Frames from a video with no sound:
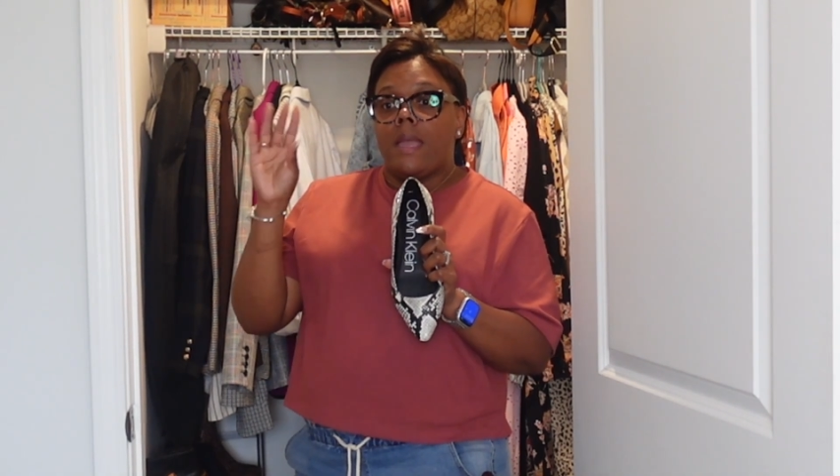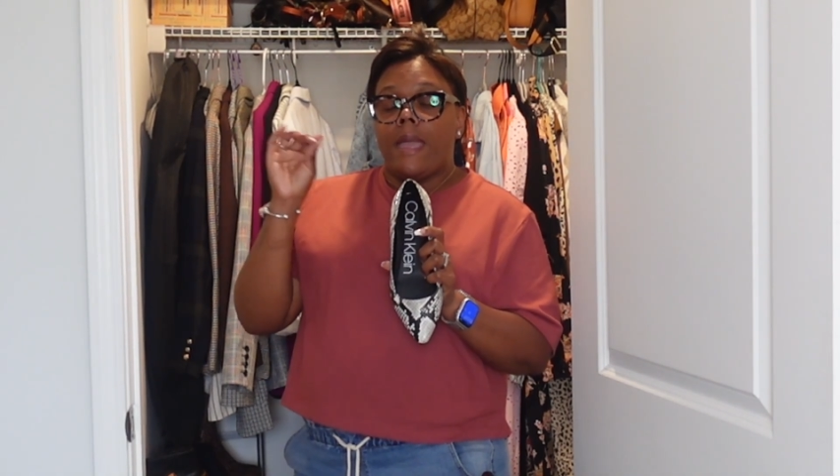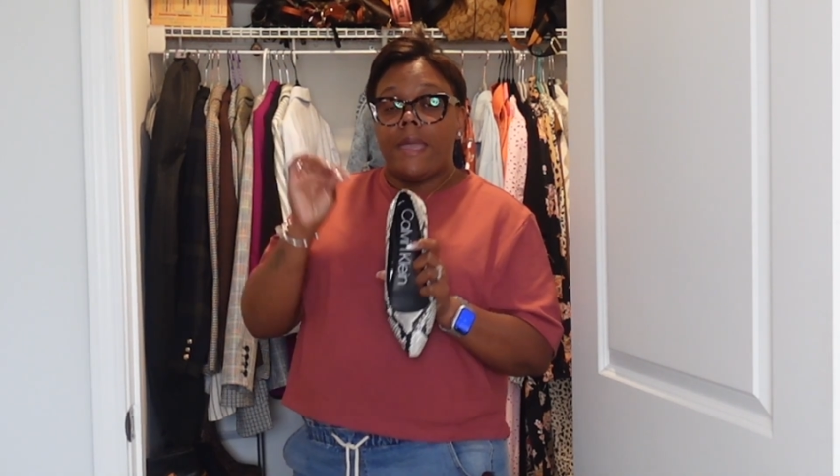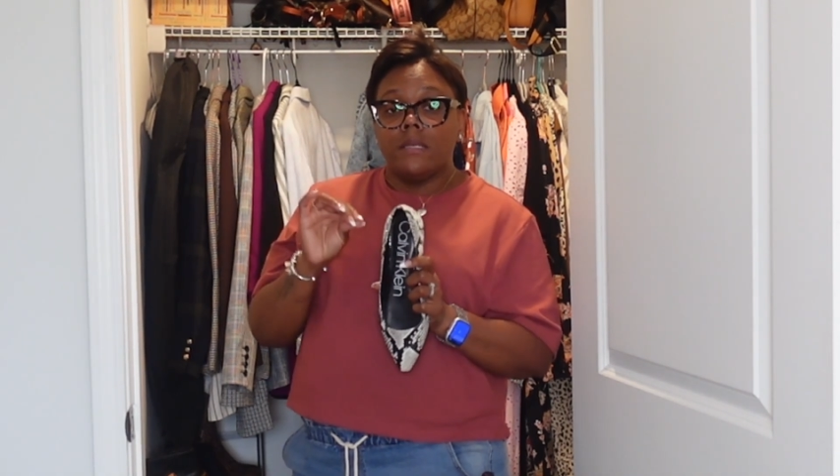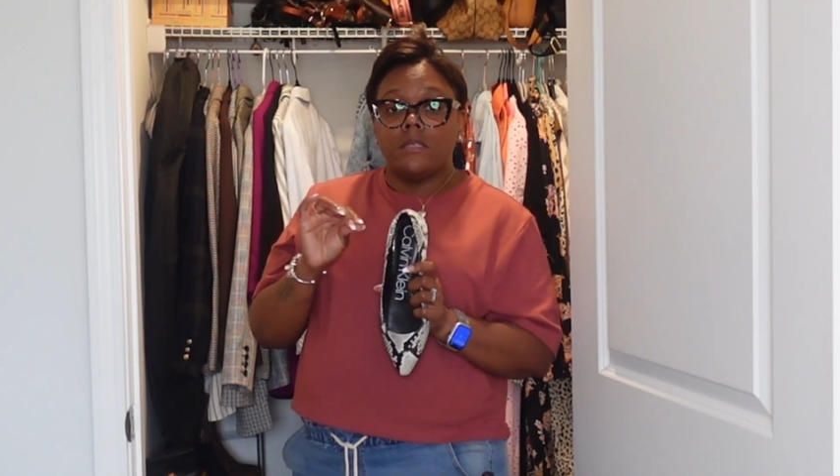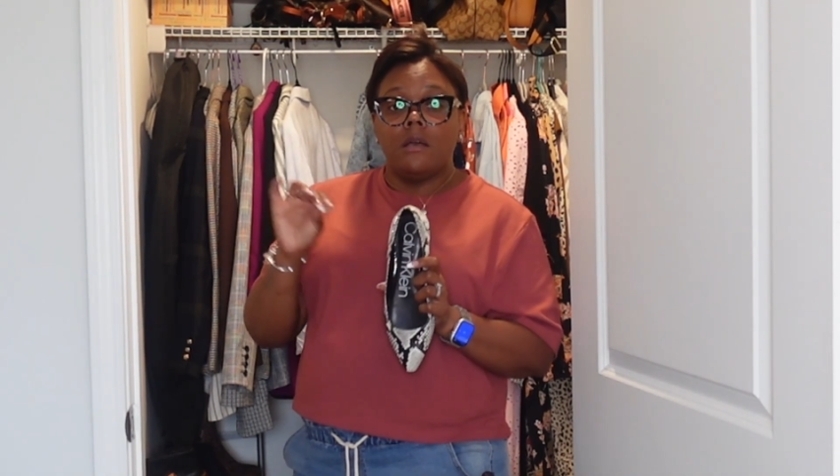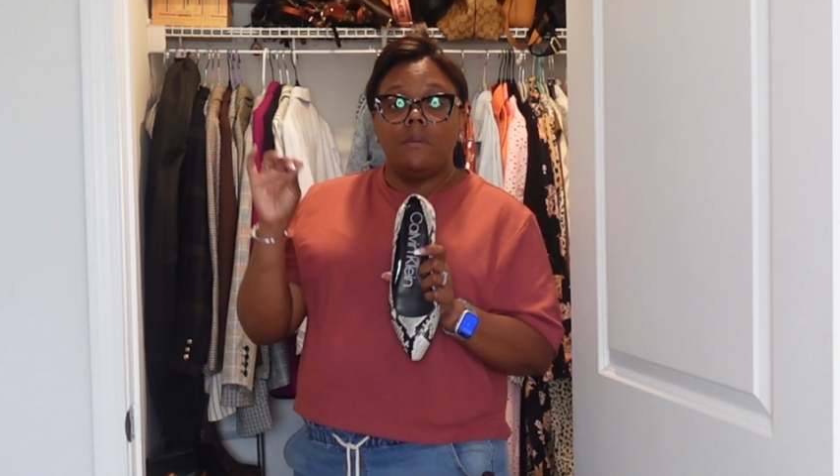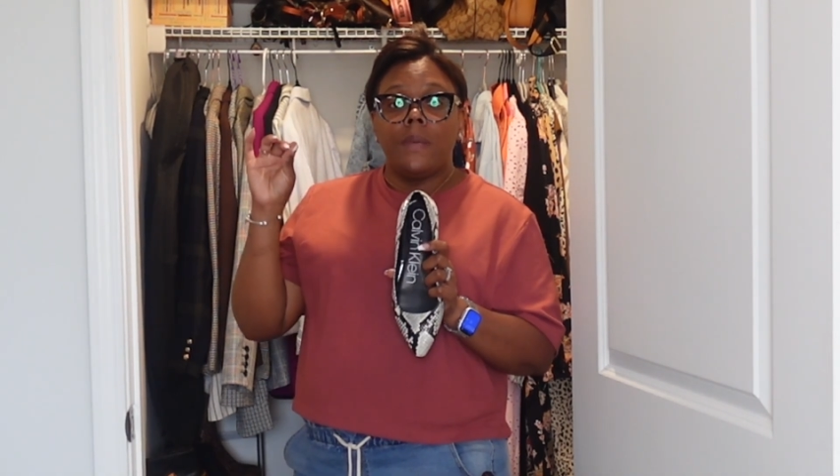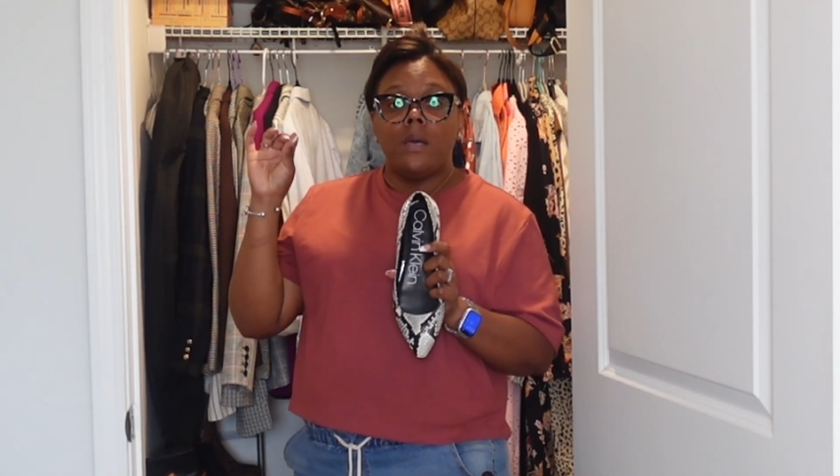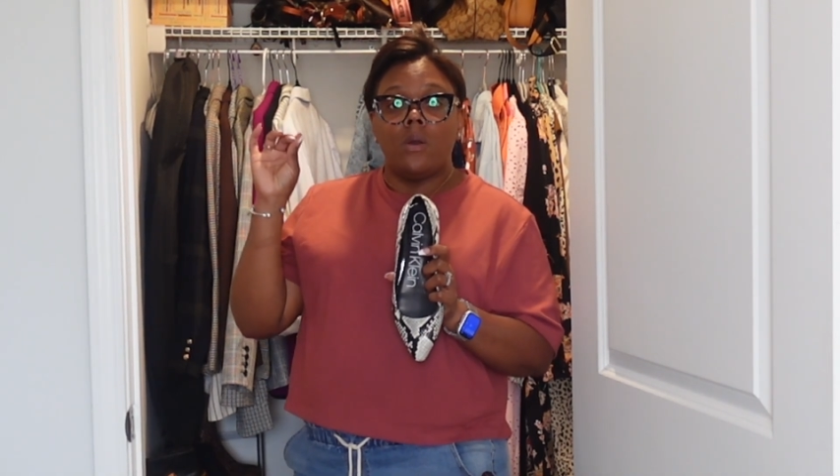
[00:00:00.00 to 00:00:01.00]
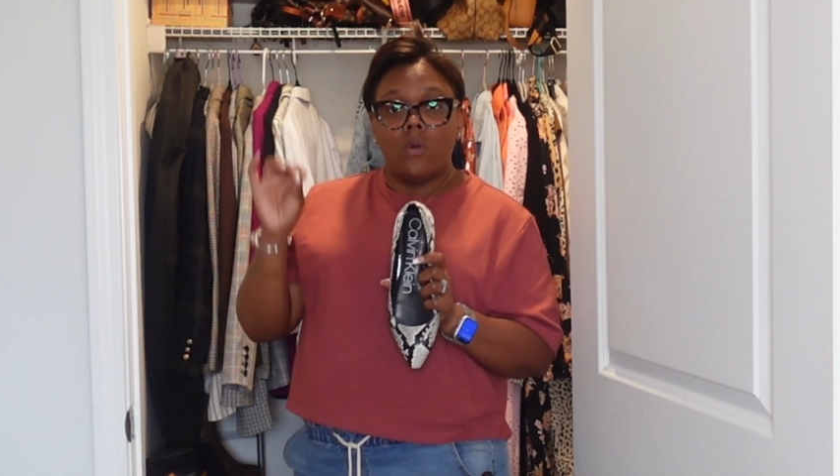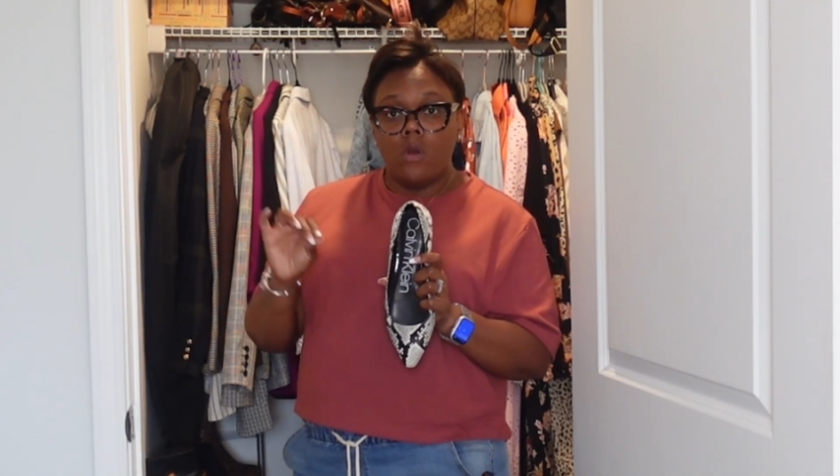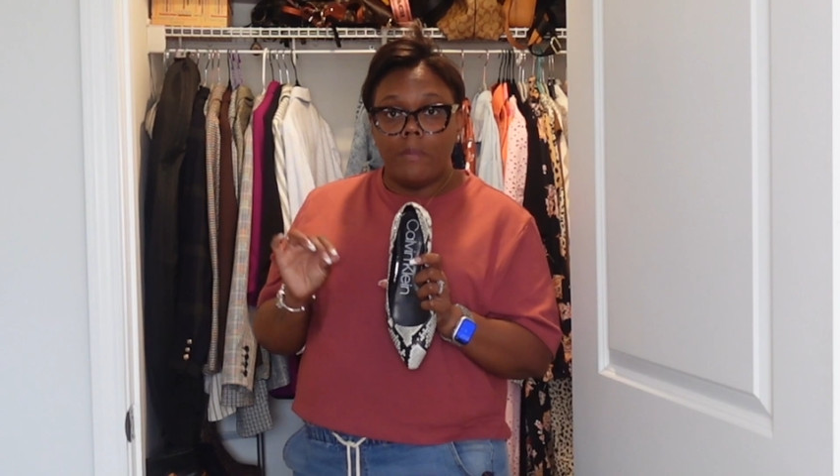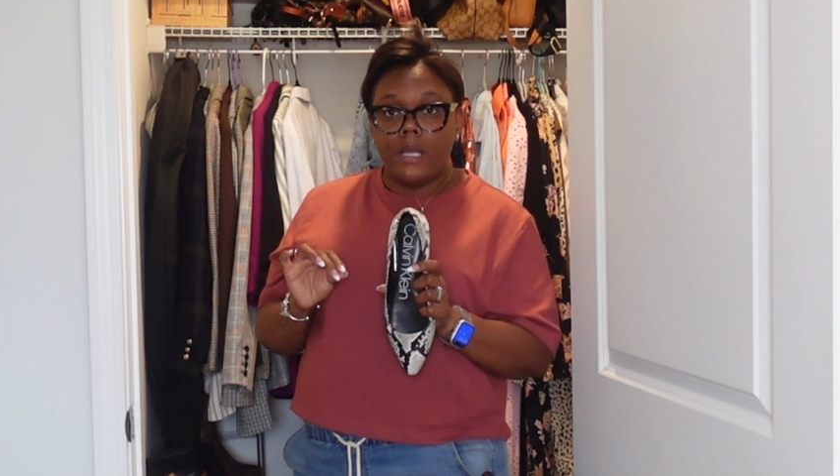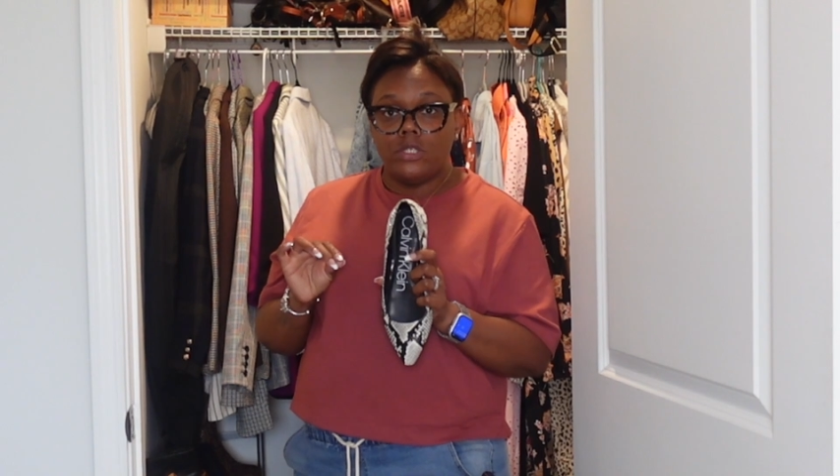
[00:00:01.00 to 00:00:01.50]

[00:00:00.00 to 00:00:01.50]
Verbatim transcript: as I'm on my